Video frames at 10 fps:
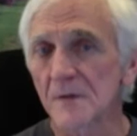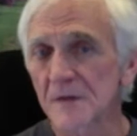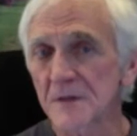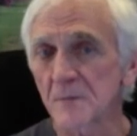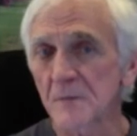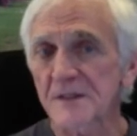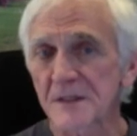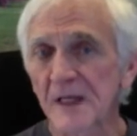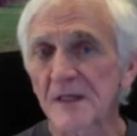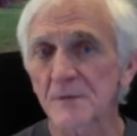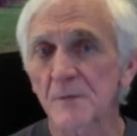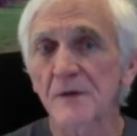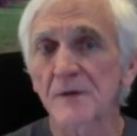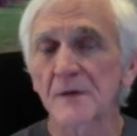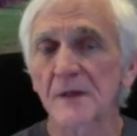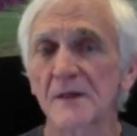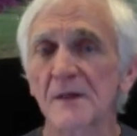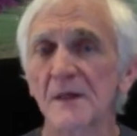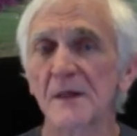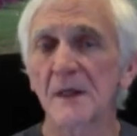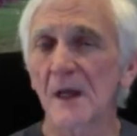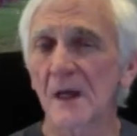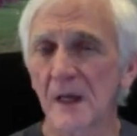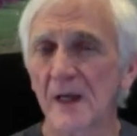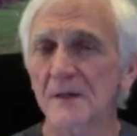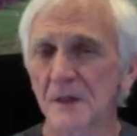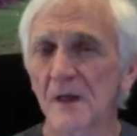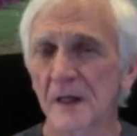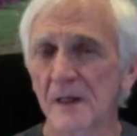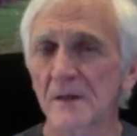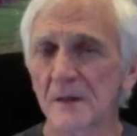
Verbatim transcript: if this resonates with you, then yeah, act on it.